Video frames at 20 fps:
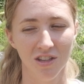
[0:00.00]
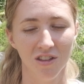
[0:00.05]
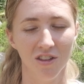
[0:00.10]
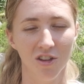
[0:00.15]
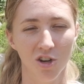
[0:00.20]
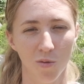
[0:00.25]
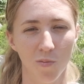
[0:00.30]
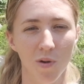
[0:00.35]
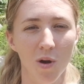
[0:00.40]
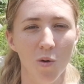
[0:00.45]
a
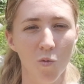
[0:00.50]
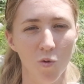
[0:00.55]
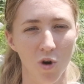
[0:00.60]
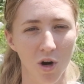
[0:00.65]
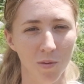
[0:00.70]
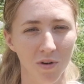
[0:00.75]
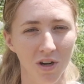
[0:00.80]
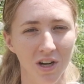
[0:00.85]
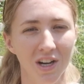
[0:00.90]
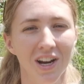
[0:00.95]
little bit
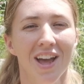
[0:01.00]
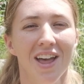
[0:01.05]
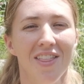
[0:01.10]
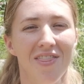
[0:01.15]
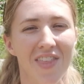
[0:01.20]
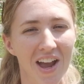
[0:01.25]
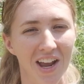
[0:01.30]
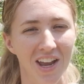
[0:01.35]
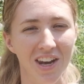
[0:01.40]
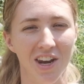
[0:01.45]
warmer,
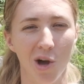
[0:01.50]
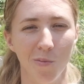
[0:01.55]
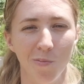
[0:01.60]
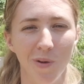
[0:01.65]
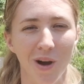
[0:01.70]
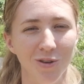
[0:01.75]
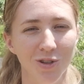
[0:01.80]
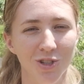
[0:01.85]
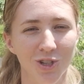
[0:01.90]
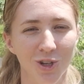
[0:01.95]
that can help
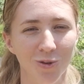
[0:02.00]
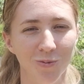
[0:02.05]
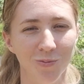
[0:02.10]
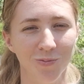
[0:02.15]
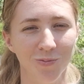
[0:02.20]
out too.